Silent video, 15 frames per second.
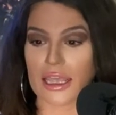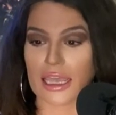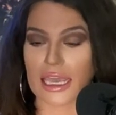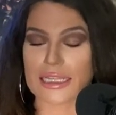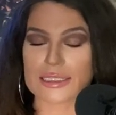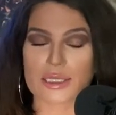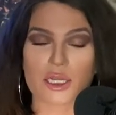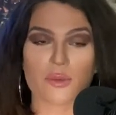
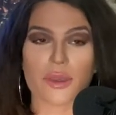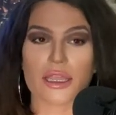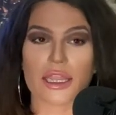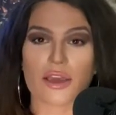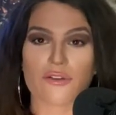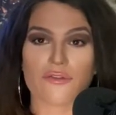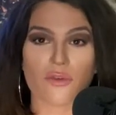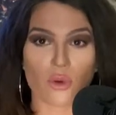It's going to be
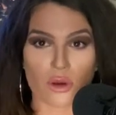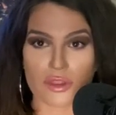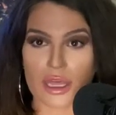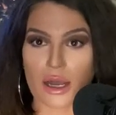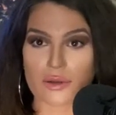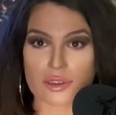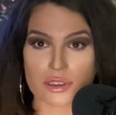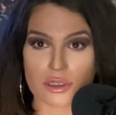like
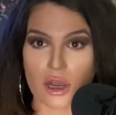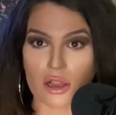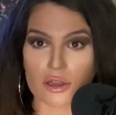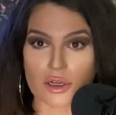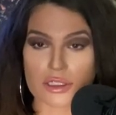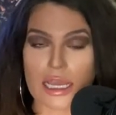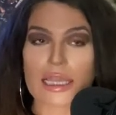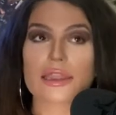$4,000.
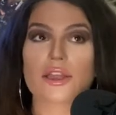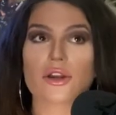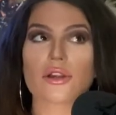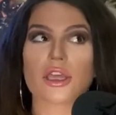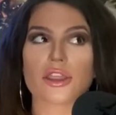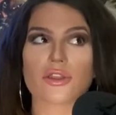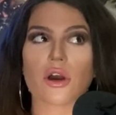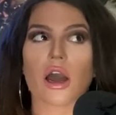I
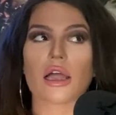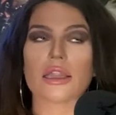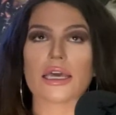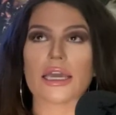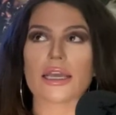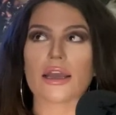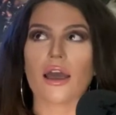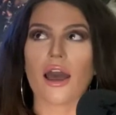literally thought
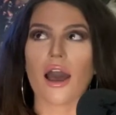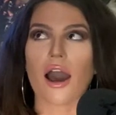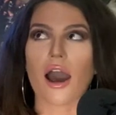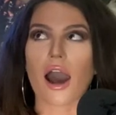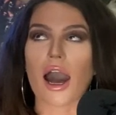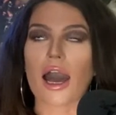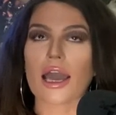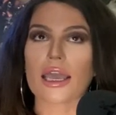like
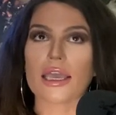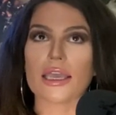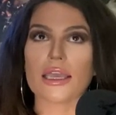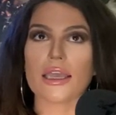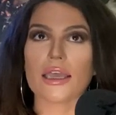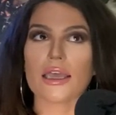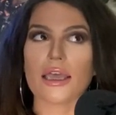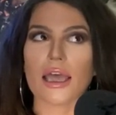I
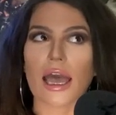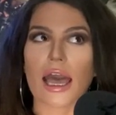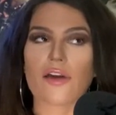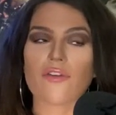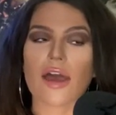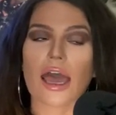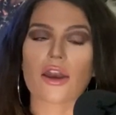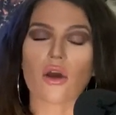
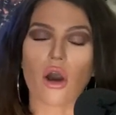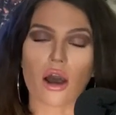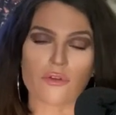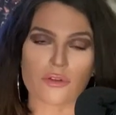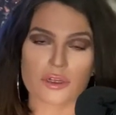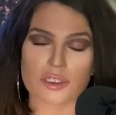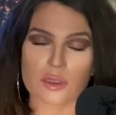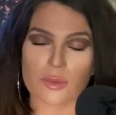have had
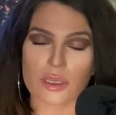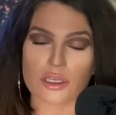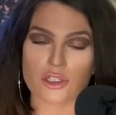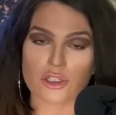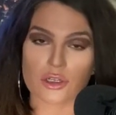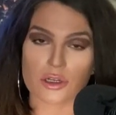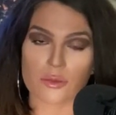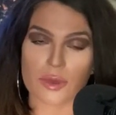offers to be a sugar